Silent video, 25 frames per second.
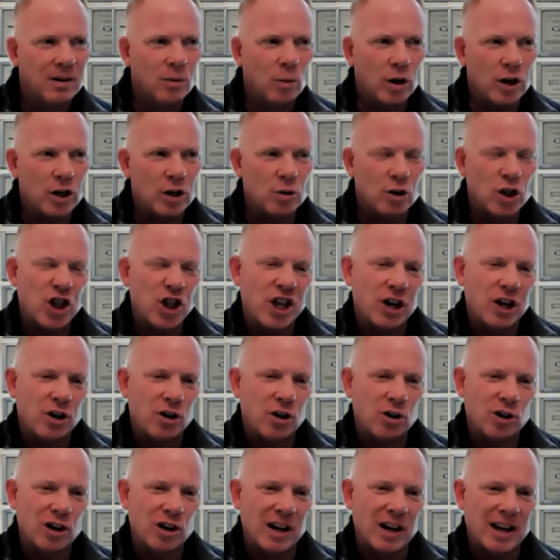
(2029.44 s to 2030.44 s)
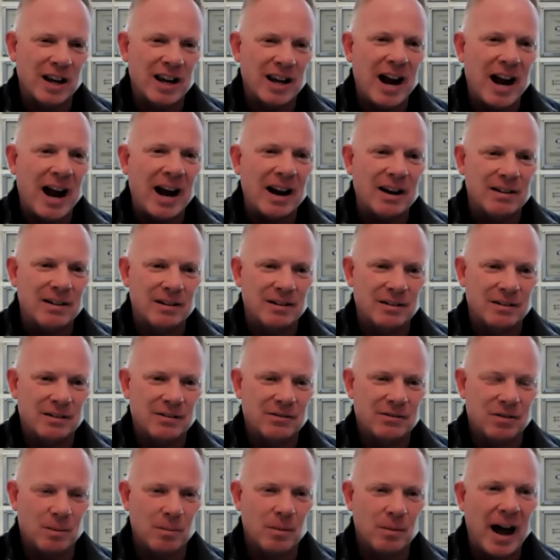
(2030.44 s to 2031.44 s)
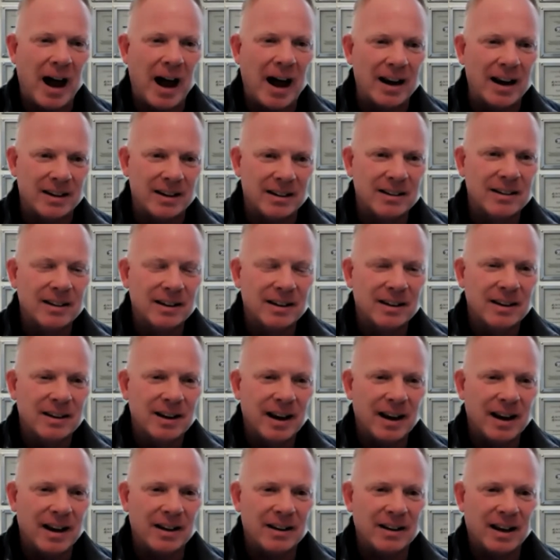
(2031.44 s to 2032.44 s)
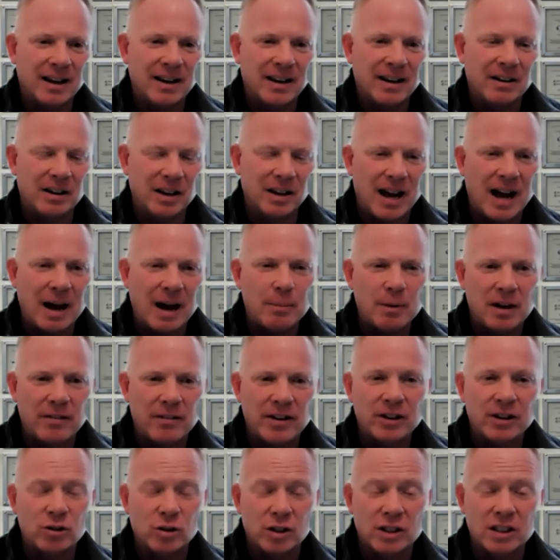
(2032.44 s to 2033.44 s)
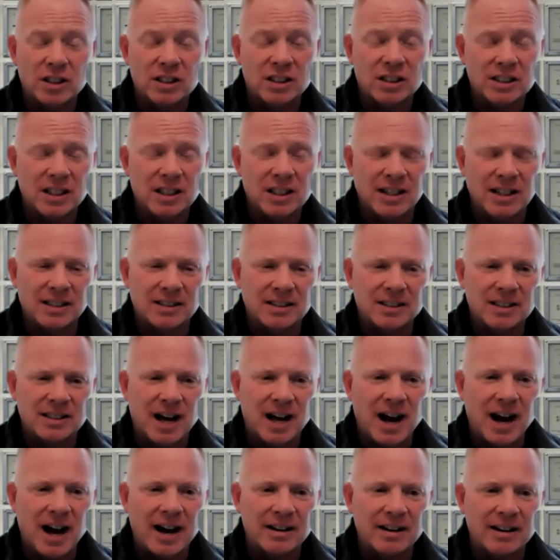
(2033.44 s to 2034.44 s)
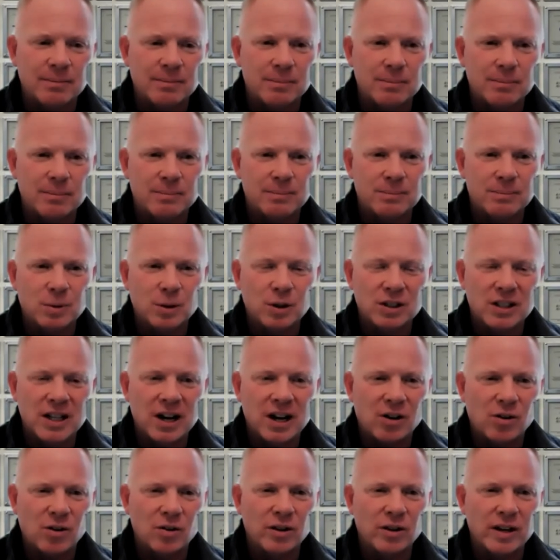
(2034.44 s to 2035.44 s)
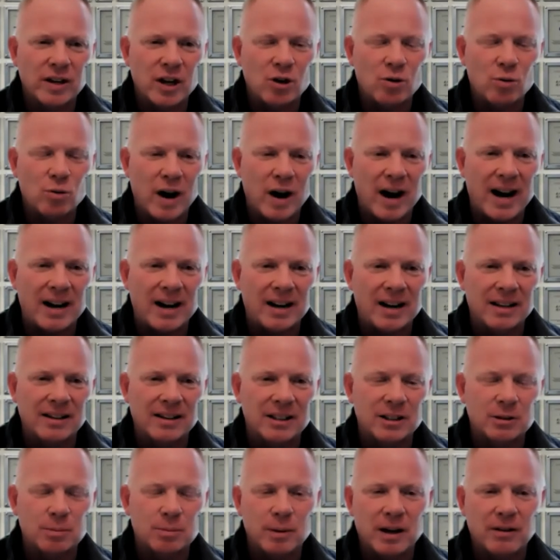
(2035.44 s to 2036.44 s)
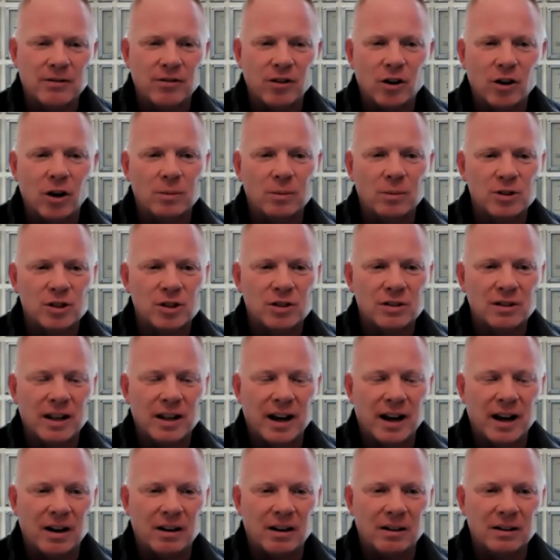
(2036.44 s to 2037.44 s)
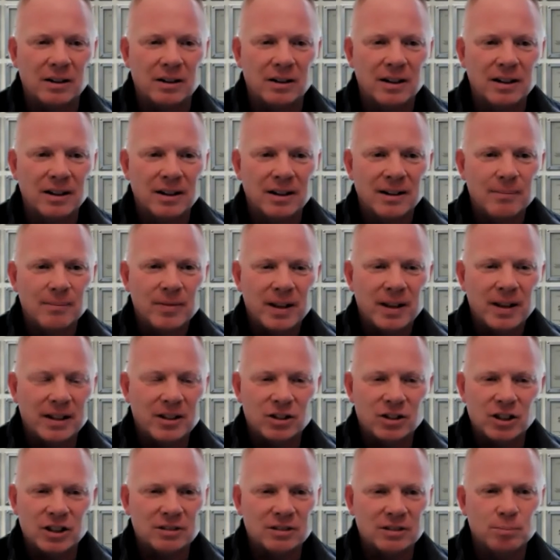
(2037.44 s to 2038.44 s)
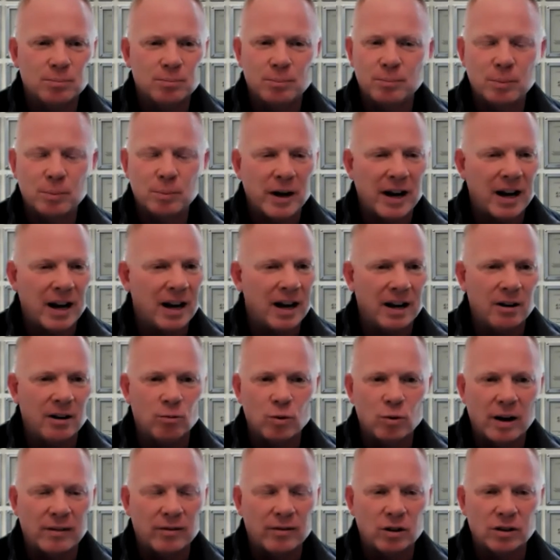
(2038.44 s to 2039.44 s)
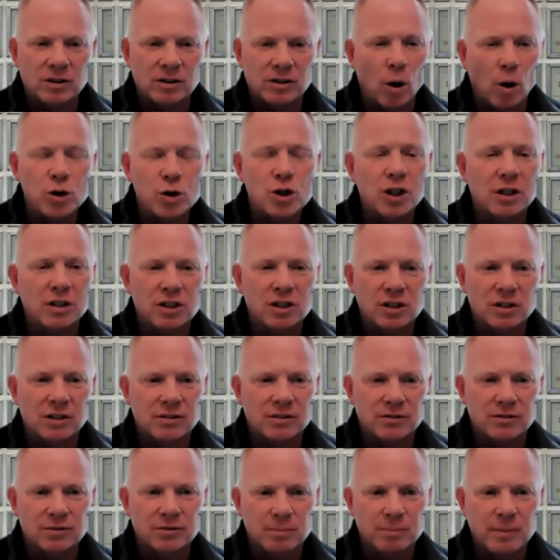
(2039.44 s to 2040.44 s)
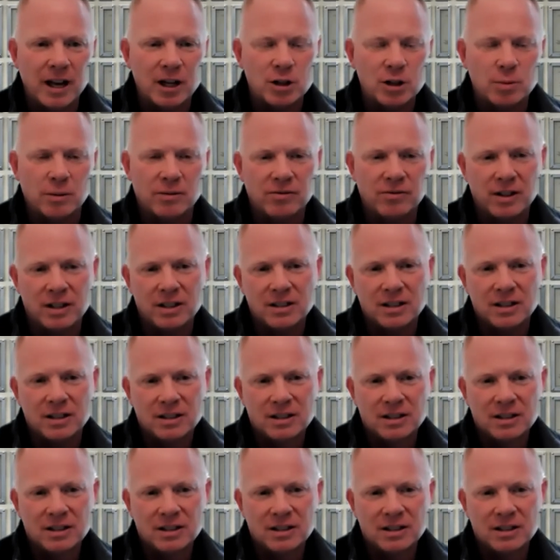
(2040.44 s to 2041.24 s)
you think you're going to get from that. And the alignment of interests is not particularly great in these big firms that are just bringing in oceans of management fees.